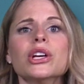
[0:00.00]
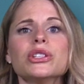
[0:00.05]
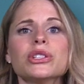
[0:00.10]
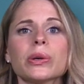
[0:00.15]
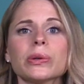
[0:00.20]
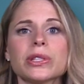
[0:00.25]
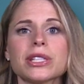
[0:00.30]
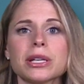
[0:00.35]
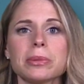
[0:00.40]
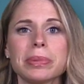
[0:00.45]

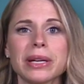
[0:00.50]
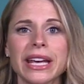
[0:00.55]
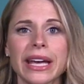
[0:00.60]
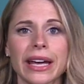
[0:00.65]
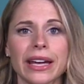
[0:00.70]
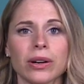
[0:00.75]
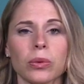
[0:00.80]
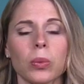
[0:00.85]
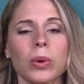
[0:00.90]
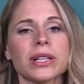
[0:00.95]
So to
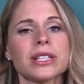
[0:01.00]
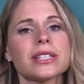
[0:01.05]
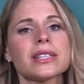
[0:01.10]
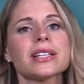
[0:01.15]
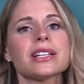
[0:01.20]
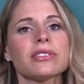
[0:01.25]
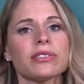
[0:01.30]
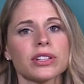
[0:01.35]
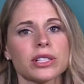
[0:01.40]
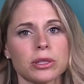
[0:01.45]
begin, what's
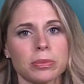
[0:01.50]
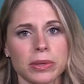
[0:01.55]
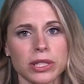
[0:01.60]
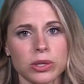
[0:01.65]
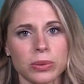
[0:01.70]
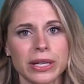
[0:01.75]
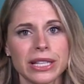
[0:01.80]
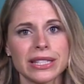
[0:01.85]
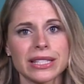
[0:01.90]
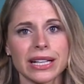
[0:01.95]
the difference
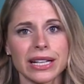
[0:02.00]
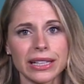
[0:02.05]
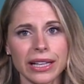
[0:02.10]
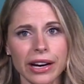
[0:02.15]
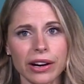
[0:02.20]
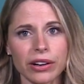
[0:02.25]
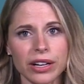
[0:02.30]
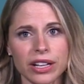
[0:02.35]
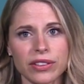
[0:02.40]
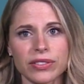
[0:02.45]
between
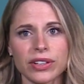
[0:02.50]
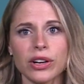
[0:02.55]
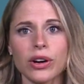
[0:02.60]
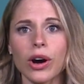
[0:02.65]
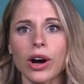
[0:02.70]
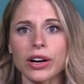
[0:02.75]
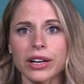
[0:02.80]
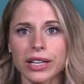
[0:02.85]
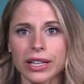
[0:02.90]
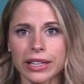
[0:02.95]
declarative and
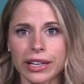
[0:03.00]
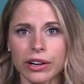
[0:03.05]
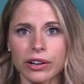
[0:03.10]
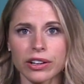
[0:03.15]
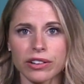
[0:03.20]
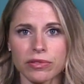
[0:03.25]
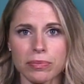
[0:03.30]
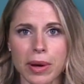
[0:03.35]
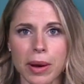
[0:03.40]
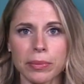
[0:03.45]

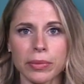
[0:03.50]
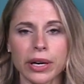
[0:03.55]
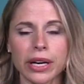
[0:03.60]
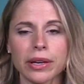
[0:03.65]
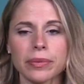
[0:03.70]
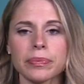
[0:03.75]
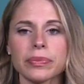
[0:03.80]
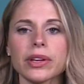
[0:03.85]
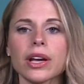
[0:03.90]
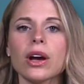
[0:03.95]
non-declarative
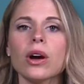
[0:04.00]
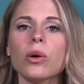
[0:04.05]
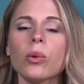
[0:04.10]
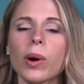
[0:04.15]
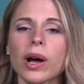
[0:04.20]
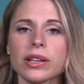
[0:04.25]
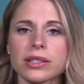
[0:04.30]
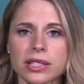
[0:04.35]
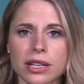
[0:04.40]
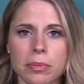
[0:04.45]
memory?
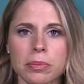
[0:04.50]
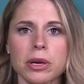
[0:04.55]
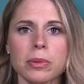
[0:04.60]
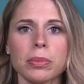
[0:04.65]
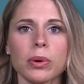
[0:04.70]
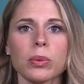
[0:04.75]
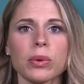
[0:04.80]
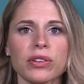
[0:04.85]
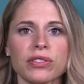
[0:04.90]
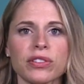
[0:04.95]
Well, some
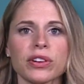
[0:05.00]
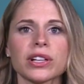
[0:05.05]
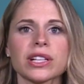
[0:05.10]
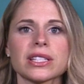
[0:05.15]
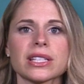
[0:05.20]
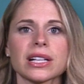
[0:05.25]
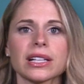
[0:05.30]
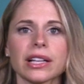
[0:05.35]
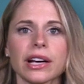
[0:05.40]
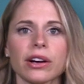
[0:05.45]
people refer to
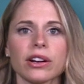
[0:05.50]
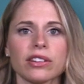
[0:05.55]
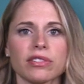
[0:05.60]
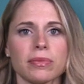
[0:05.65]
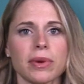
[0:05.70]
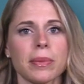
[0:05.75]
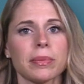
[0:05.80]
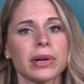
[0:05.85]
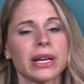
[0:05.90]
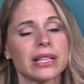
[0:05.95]
declarative
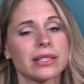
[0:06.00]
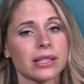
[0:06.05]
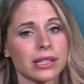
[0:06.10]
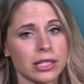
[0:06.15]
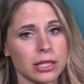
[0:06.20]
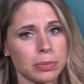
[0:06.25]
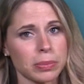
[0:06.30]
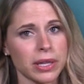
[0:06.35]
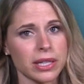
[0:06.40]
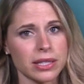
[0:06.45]
memory as
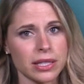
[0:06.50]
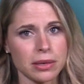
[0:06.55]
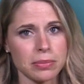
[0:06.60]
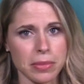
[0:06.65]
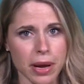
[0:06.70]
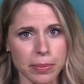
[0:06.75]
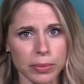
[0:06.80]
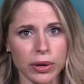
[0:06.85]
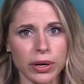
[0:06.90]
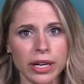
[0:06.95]
explicit
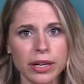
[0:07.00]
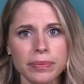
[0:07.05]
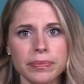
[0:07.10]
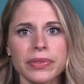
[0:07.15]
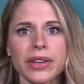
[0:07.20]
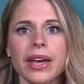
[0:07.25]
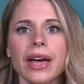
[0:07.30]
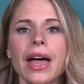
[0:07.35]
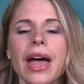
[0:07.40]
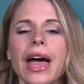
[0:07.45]
memory,
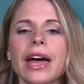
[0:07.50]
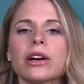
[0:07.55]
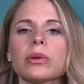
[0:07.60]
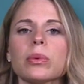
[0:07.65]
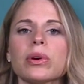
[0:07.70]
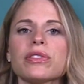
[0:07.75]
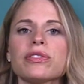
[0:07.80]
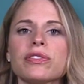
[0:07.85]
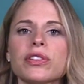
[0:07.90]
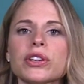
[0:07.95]
and it
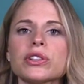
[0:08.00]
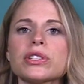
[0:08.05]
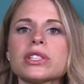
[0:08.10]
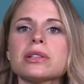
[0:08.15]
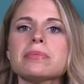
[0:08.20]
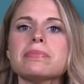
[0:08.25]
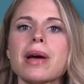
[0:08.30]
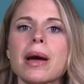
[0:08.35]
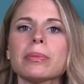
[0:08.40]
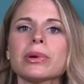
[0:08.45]
refers
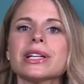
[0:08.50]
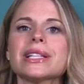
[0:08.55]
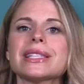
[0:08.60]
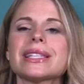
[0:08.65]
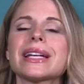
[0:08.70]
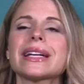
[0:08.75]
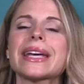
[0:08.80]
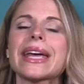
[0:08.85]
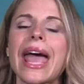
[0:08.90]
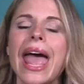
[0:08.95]
to memories
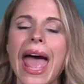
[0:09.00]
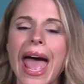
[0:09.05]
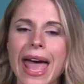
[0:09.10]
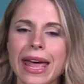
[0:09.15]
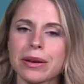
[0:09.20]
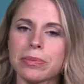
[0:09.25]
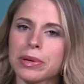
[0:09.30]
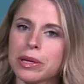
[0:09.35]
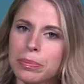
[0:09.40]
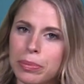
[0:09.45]
that
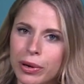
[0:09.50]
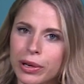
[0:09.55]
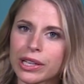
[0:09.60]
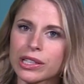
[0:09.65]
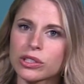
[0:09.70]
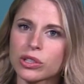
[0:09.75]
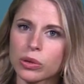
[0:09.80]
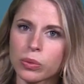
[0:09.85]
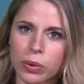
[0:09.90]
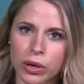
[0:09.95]
can be put
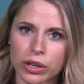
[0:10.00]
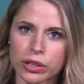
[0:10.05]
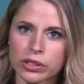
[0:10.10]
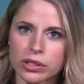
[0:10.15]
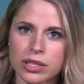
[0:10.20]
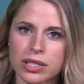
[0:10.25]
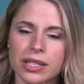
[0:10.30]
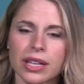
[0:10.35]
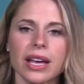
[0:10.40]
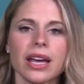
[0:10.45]
into
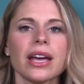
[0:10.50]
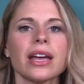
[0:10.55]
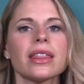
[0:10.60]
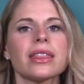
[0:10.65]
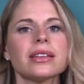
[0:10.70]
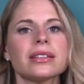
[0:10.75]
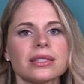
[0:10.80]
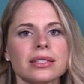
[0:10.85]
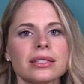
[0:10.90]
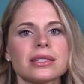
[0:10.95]
words.
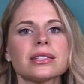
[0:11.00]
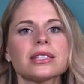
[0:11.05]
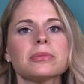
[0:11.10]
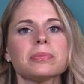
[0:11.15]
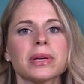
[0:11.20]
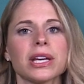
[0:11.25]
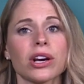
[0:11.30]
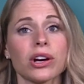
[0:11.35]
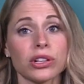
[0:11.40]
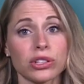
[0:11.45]
This is to
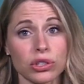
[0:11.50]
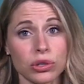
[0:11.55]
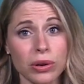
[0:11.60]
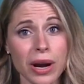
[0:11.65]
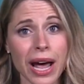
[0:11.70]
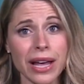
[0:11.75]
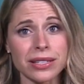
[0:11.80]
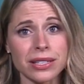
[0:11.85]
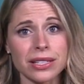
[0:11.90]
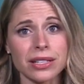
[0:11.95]
be
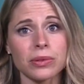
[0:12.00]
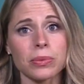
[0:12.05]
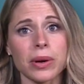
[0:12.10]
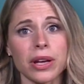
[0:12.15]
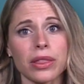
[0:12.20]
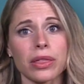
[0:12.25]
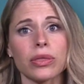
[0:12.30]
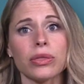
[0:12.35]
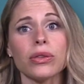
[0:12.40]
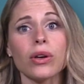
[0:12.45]
contrasted
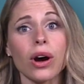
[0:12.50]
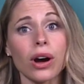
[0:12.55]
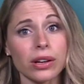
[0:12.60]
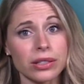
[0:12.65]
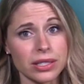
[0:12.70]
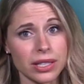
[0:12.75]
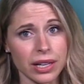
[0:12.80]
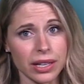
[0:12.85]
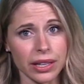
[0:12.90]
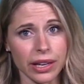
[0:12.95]
with
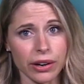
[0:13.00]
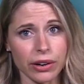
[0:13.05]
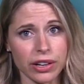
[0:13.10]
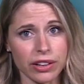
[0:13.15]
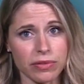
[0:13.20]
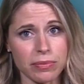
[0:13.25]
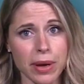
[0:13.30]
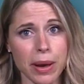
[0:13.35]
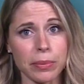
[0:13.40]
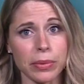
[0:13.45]

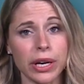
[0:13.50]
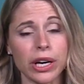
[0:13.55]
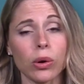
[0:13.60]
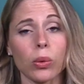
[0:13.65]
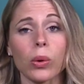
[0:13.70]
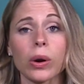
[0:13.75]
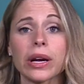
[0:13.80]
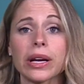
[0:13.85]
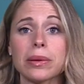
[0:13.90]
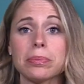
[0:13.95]
non-declarative memory
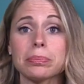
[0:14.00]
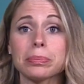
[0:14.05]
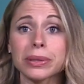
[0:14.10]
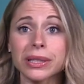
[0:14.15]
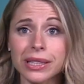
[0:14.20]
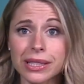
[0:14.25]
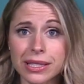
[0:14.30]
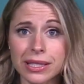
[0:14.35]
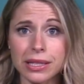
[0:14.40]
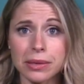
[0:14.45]
or
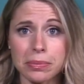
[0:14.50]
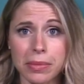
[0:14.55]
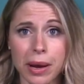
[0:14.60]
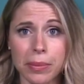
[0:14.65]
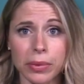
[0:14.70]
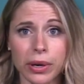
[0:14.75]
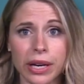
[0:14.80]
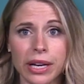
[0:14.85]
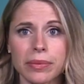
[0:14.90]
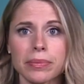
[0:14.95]
implicit
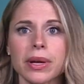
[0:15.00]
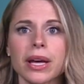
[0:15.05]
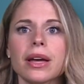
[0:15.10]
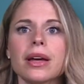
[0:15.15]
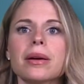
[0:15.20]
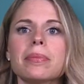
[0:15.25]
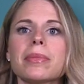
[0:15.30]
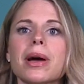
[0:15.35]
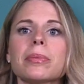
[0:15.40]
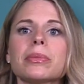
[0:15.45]
memory,
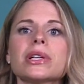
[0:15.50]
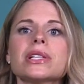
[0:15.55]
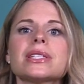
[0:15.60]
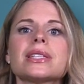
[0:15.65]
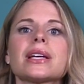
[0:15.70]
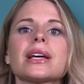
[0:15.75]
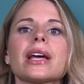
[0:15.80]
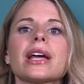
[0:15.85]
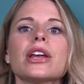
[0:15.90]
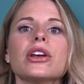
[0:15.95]
memories
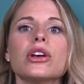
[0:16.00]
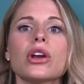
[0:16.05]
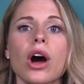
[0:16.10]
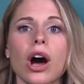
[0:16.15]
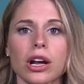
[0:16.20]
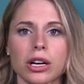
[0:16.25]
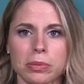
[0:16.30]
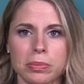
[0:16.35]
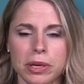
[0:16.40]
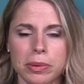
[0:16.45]
that
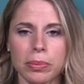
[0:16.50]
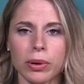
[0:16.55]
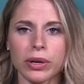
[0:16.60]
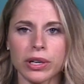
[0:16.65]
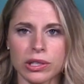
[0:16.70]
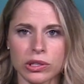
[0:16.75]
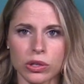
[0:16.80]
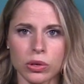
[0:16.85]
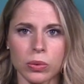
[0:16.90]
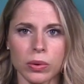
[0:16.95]
cannot be put
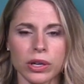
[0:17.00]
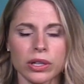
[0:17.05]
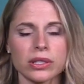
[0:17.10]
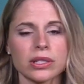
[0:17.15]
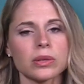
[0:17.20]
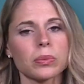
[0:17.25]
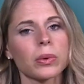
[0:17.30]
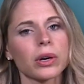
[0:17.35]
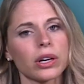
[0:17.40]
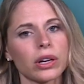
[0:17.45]
into
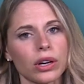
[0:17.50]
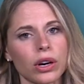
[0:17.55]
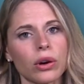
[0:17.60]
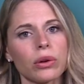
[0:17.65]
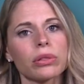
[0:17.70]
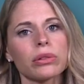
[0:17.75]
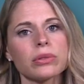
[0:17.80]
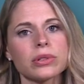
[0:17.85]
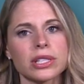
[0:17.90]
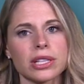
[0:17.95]
words. And we're going to go
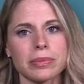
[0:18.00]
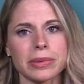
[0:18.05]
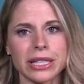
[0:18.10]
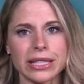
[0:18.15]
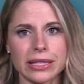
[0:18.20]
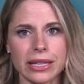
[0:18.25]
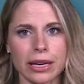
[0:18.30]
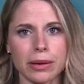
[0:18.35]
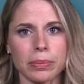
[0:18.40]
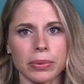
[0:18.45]
through some
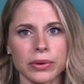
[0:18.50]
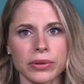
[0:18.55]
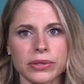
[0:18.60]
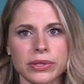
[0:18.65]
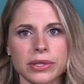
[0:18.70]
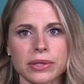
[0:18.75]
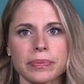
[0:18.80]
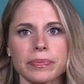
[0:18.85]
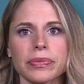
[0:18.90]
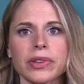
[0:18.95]

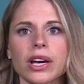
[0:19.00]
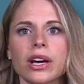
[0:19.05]
examples.